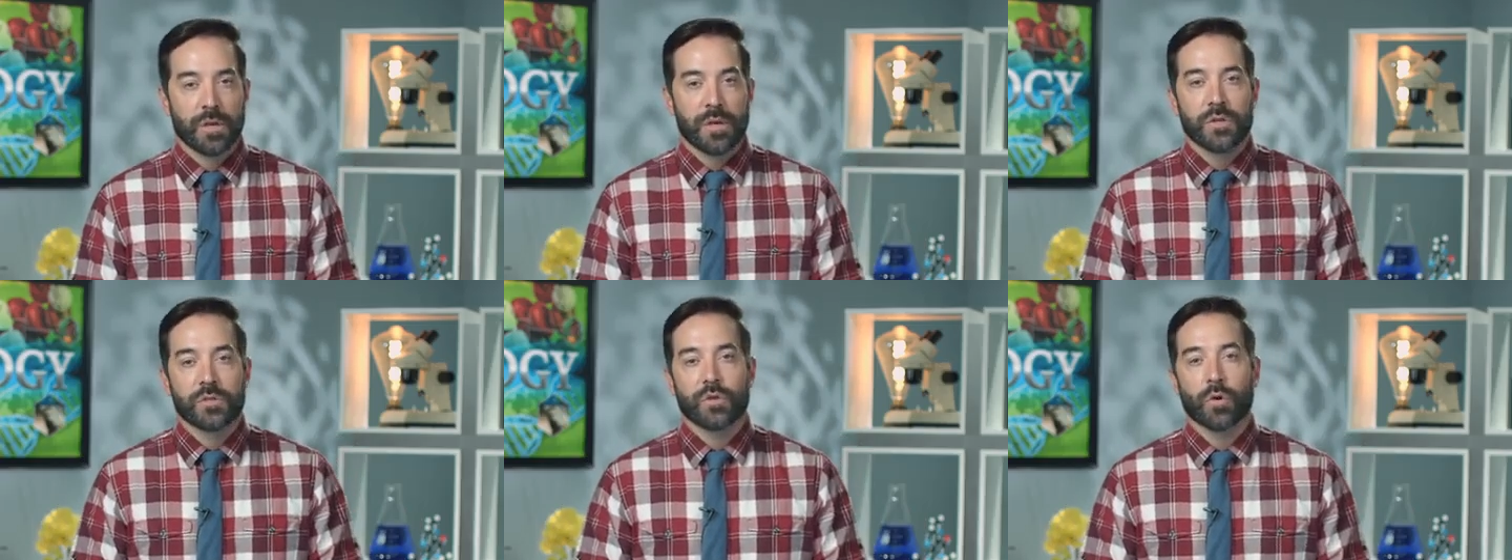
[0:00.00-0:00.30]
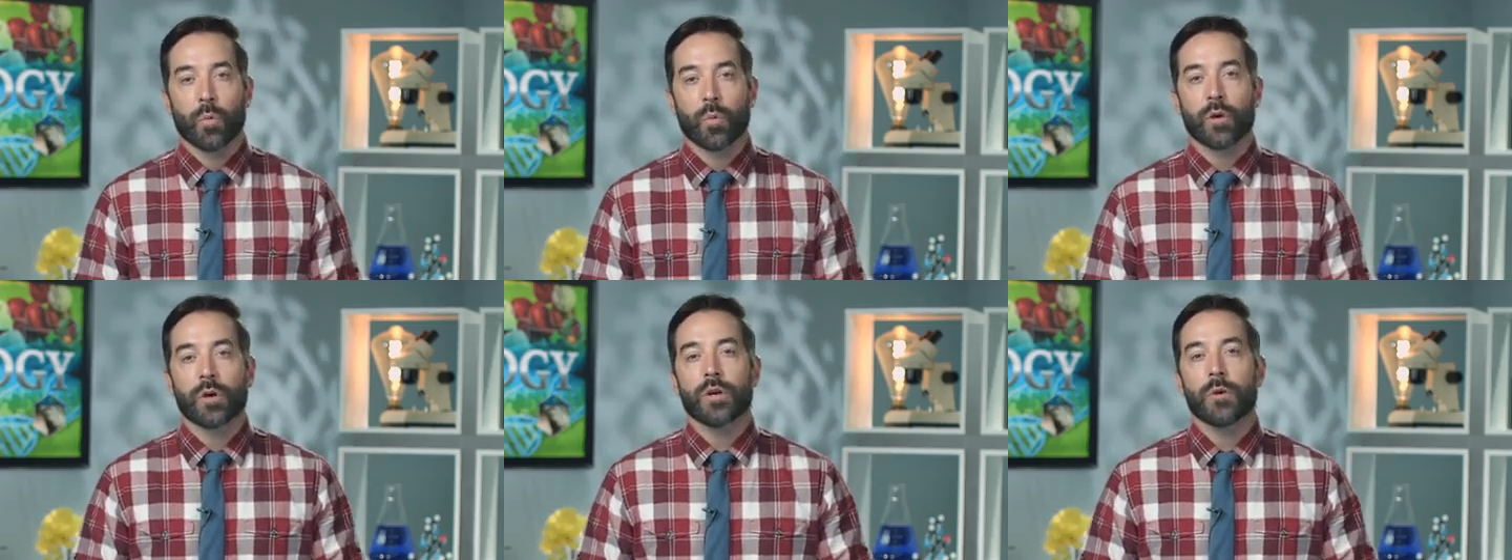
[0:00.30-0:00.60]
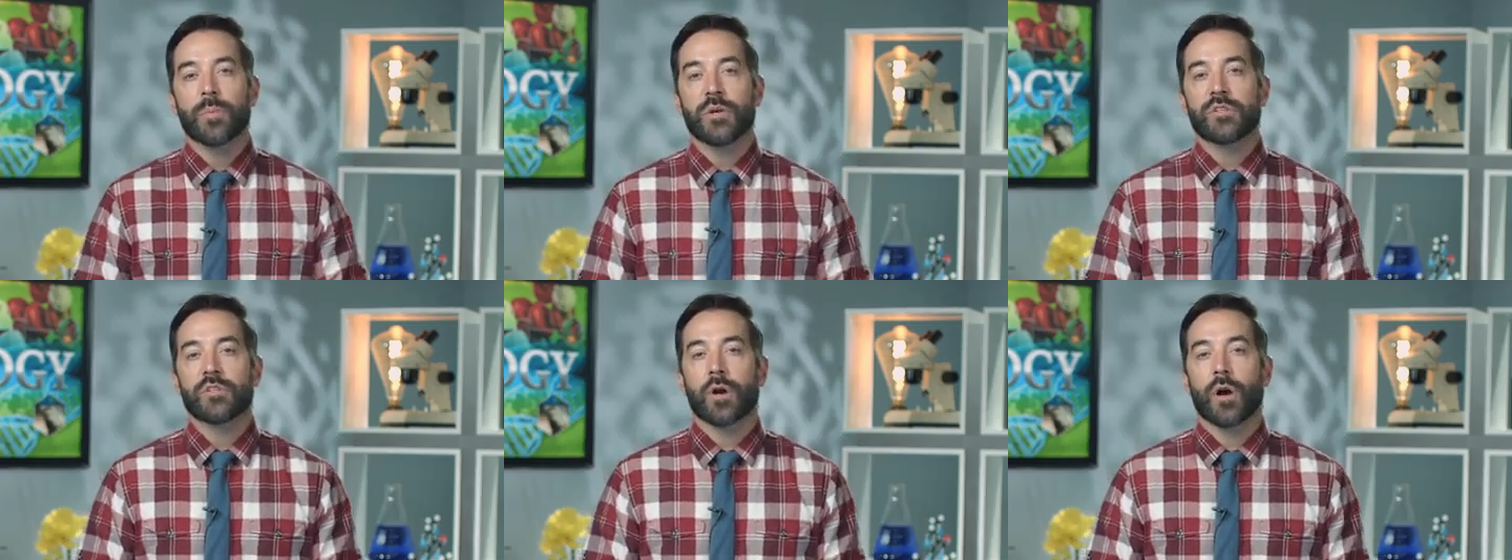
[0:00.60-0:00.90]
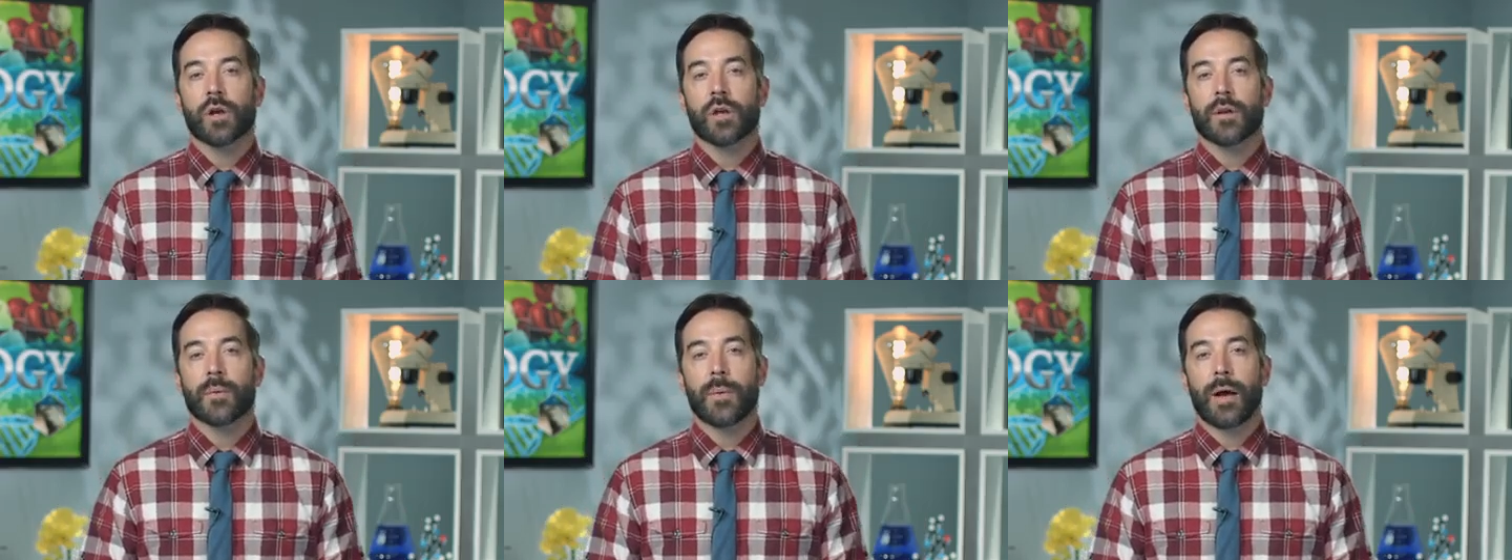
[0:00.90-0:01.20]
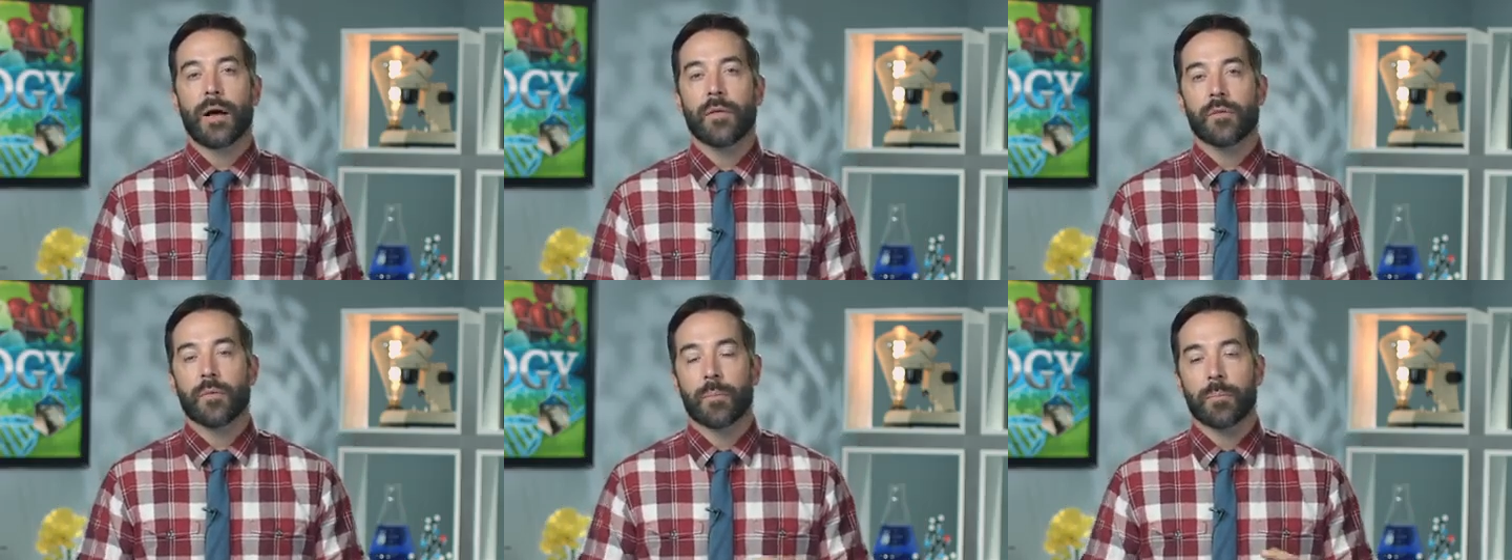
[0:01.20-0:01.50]
So we're going to be talking
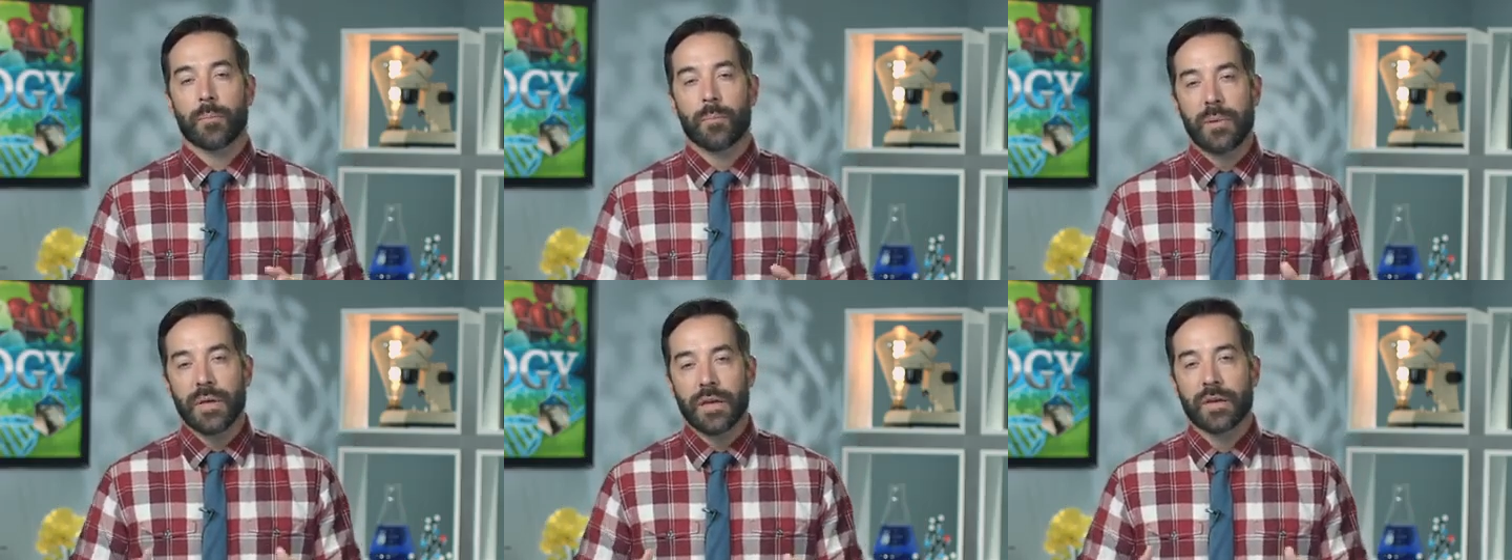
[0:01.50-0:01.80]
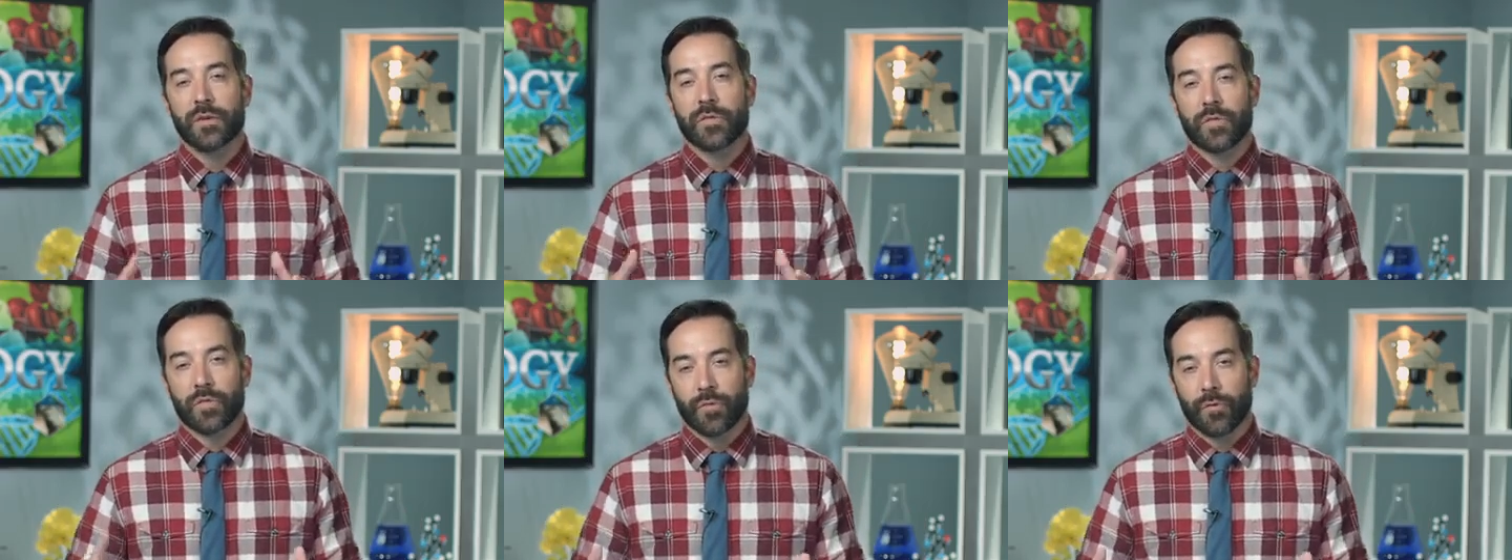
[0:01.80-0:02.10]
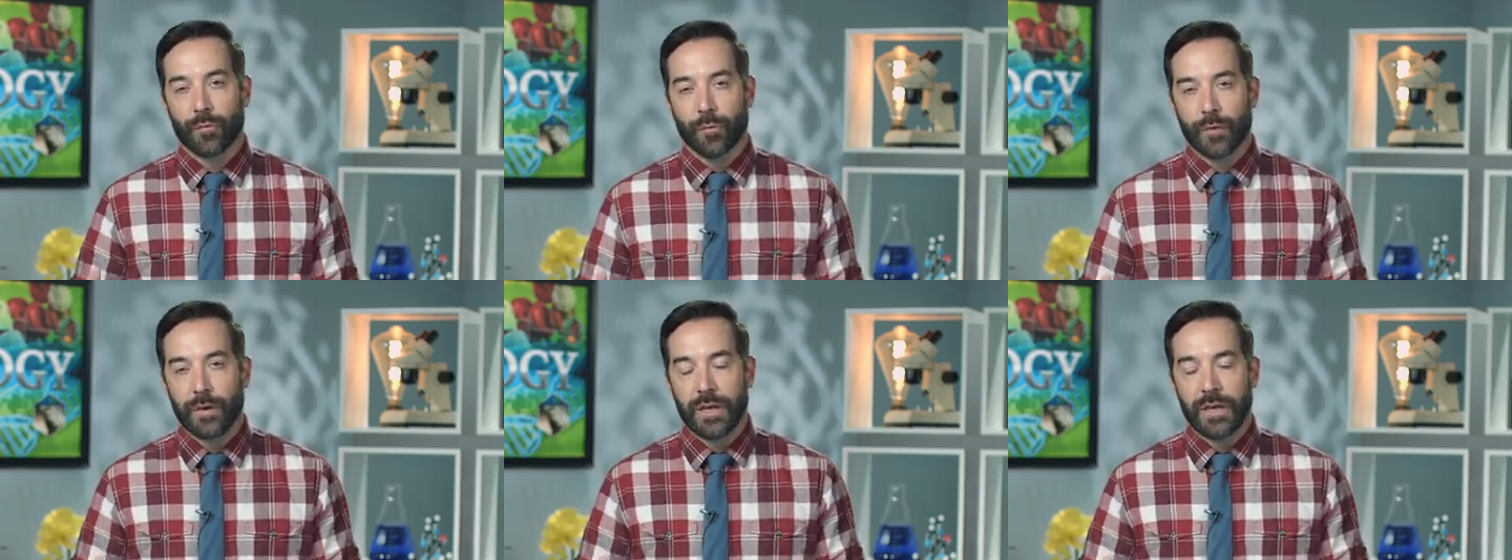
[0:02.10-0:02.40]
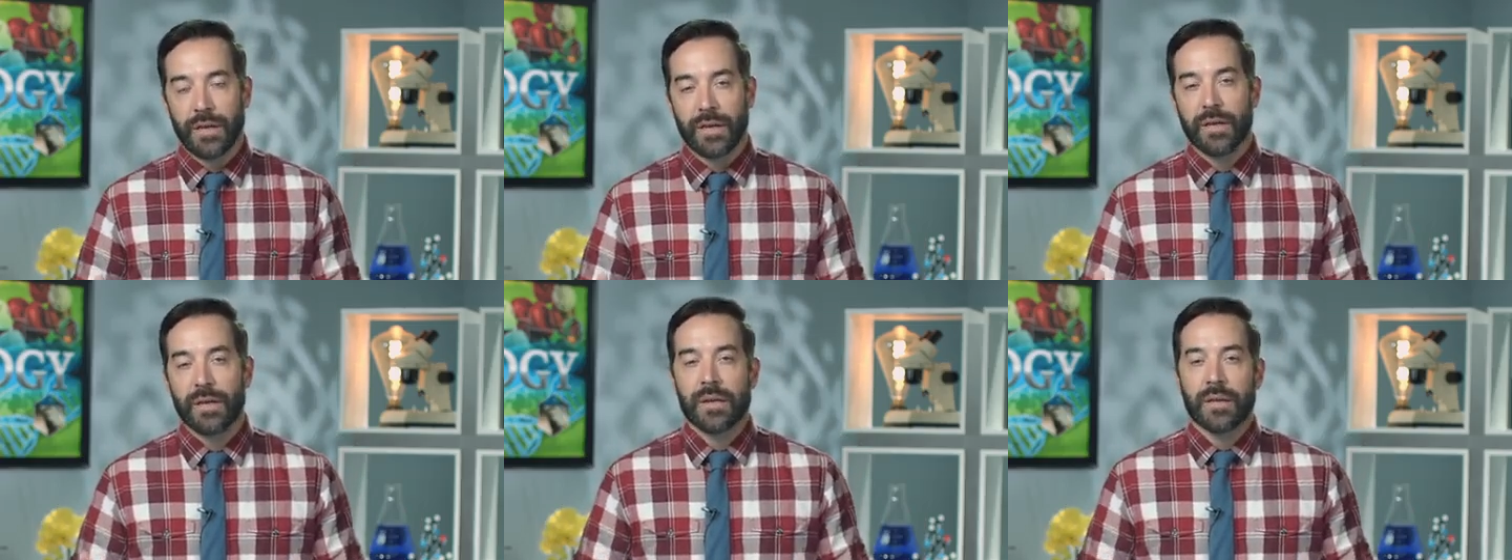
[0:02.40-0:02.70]
about the big three